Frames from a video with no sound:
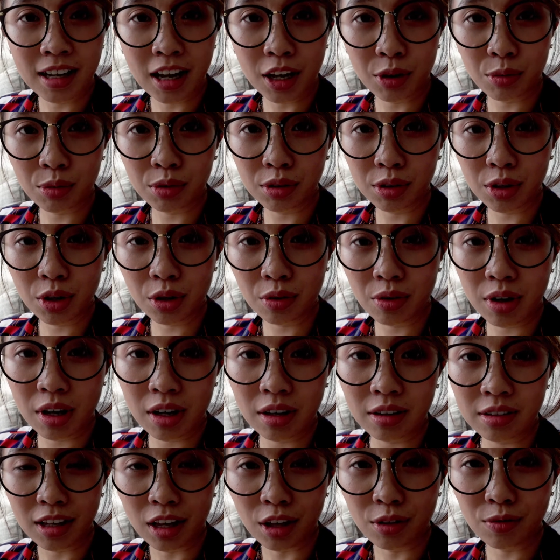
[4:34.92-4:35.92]
I will go
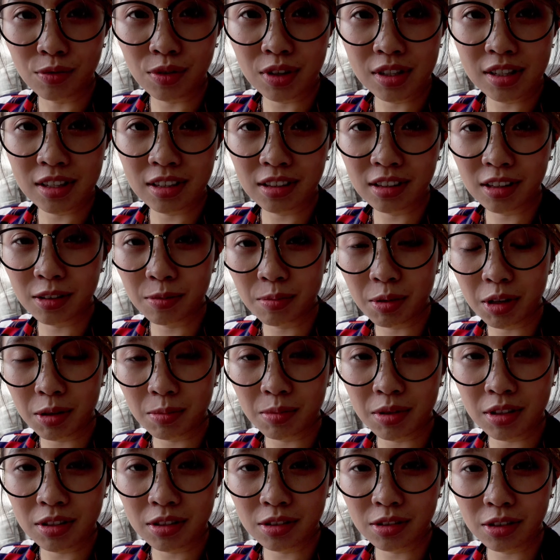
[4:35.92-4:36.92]
out and visit a
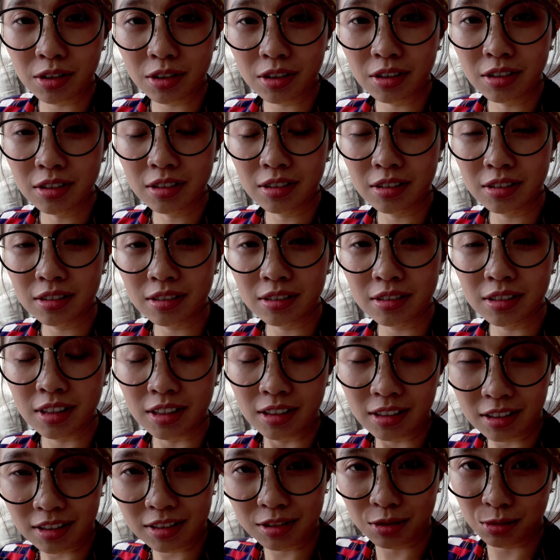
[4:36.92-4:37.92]
baby store.
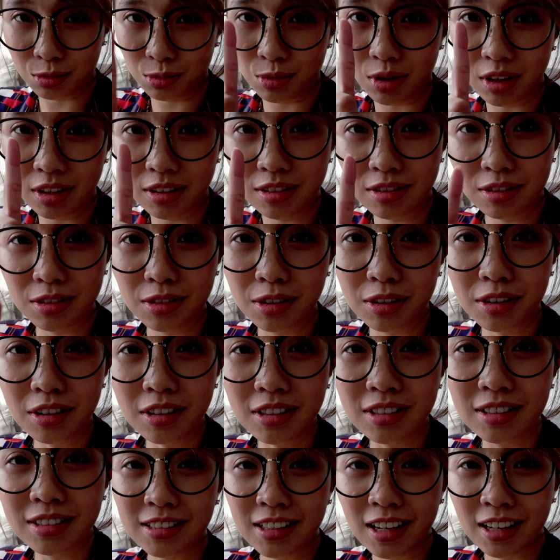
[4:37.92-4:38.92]
At least one store.
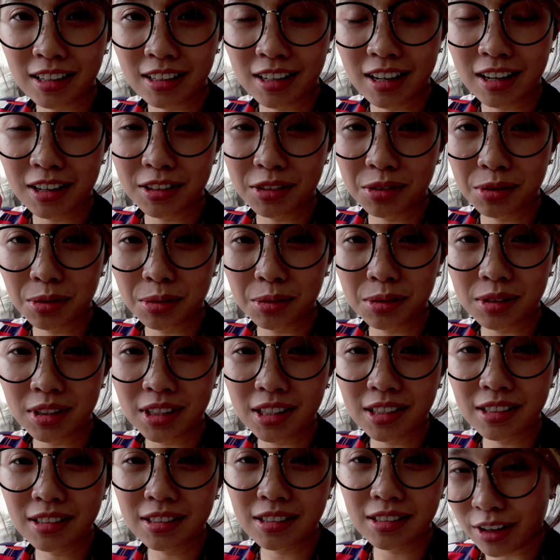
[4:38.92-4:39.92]
I can't hold
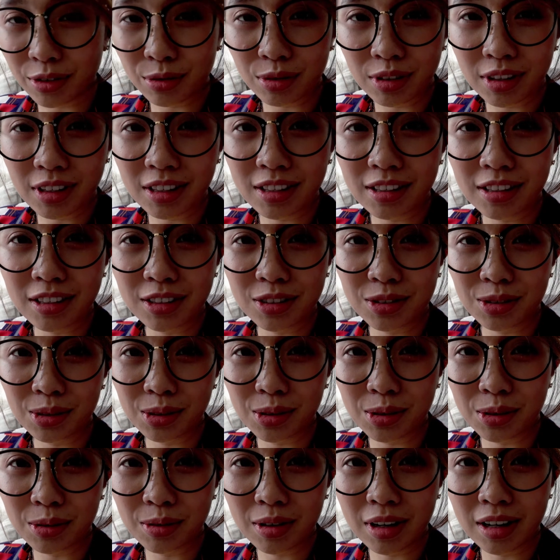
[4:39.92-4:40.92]
it. I really need to
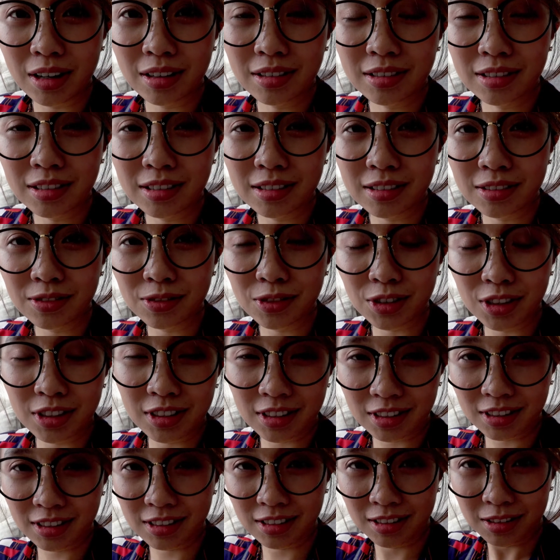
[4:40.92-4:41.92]
go out for
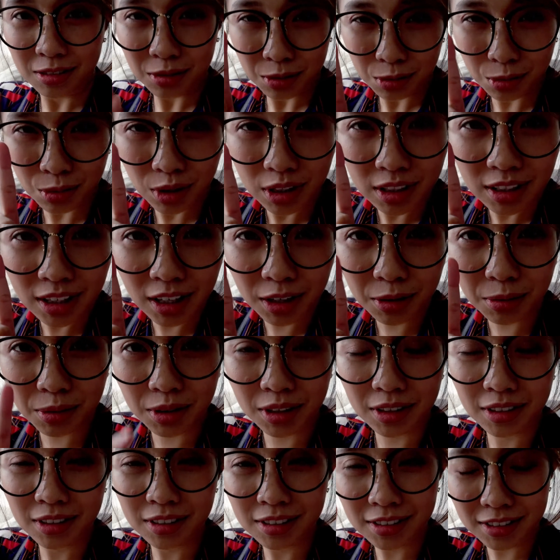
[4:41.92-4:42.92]
just 1
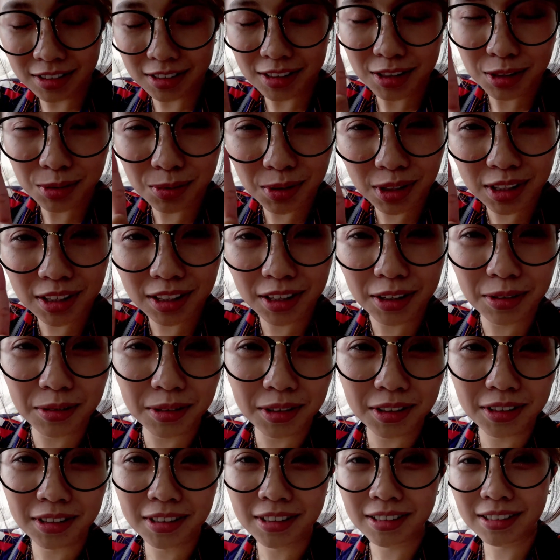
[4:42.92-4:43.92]
hour. Just 1
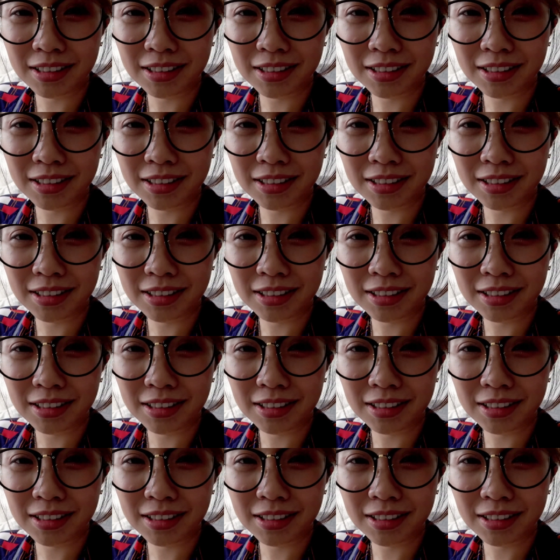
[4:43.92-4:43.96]
hour.